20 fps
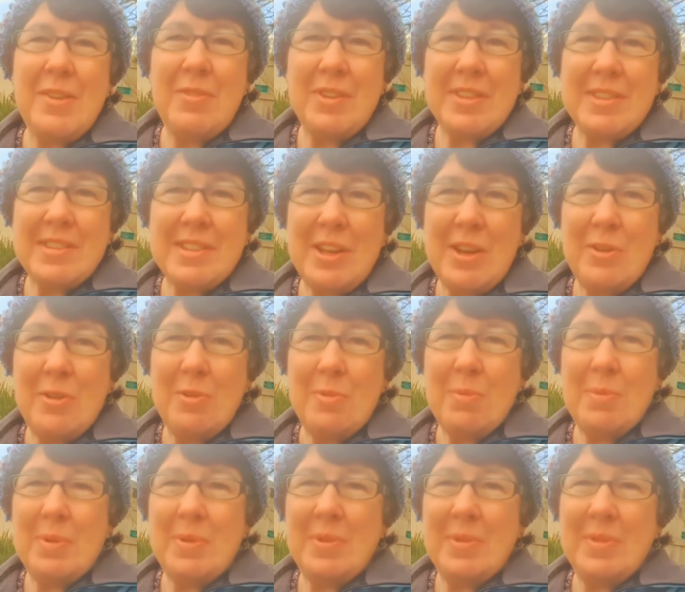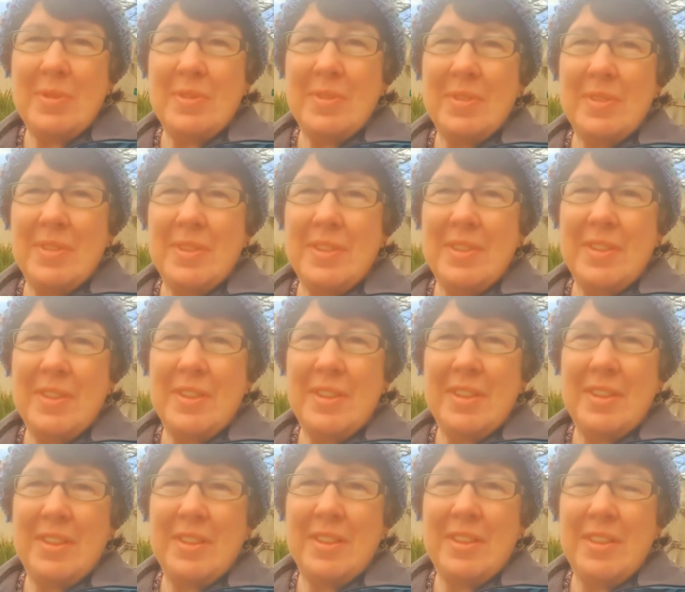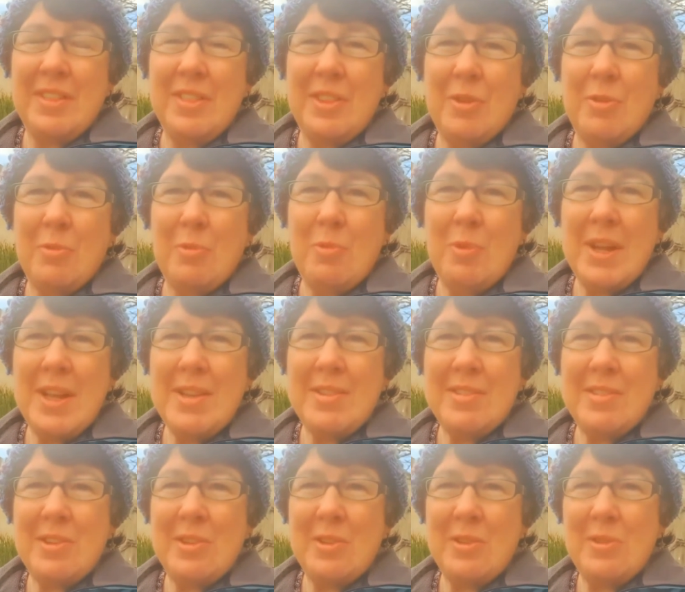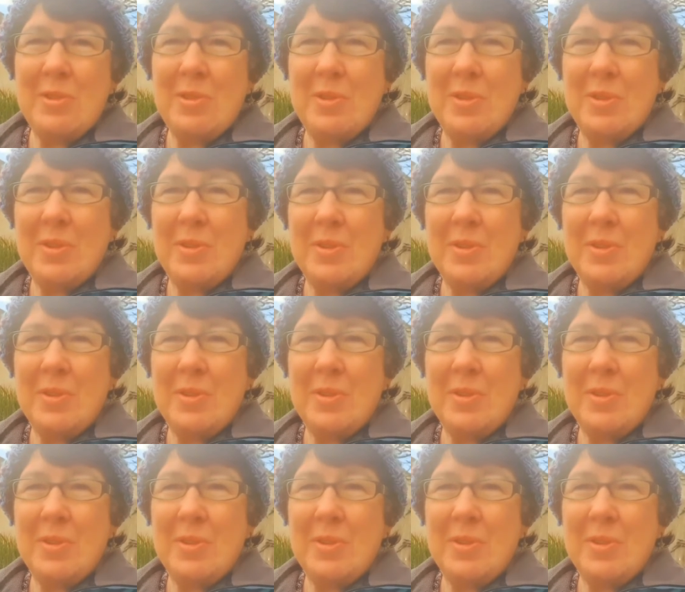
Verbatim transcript: Give us hope that we too